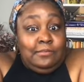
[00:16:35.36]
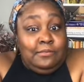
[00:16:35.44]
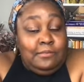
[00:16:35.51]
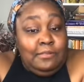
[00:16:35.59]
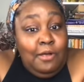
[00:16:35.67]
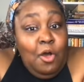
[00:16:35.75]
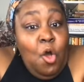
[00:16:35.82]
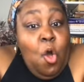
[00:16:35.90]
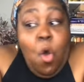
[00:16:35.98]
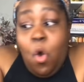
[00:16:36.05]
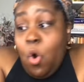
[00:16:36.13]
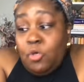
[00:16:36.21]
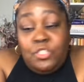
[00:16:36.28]

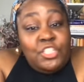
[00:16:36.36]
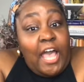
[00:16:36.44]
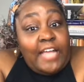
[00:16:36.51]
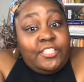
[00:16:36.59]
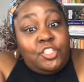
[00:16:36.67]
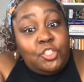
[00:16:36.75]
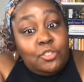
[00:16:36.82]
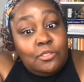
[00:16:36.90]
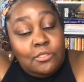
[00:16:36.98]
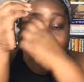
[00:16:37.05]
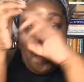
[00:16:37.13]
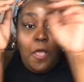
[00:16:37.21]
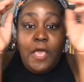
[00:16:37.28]
Who shot you?
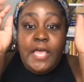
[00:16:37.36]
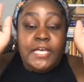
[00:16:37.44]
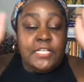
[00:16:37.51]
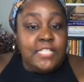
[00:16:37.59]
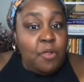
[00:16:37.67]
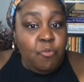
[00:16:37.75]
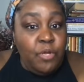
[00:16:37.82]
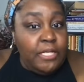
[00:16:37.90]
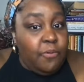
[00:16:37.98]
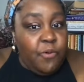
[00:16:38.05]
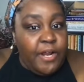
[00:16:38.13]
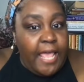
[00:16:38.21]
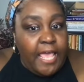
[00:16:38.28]
Because they really
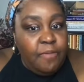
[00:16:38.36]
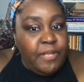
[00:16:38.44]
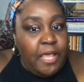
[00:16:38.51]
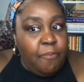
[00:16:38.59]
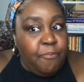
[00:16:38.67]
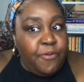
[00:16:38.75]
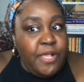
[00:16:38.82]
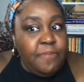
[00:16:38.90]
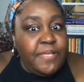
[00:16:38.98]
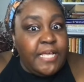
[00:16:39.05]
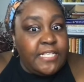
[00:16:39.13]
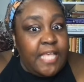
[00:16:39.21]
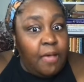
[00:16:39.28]
weren't aiming at Bree
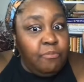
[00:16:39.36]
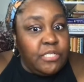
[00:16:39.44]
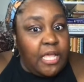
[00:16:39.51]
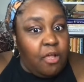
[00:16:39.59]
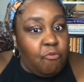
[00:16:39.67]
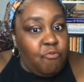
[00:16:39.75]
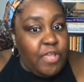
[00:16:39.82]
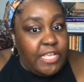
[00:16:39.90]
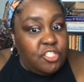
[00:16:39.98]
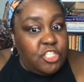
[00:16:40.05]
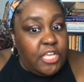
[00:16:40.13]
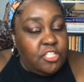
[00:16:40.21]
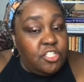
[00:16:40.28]
because that was like a
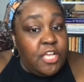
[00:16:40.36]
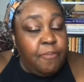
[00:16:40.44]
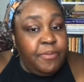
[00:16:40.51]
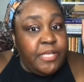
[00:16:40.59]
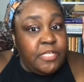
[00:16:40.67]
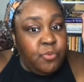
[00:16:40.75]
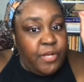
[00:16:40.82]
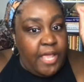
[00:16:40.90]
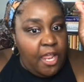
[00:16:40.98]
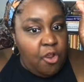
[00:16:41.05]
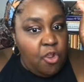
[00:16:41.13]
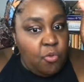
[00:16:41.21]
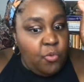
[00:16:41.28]
ricochet shot because when
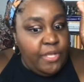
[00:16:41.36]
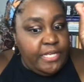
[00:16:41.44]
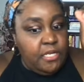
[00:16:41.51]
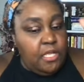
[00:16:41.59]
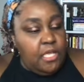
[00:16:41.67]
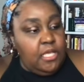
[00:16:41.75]
Eric went and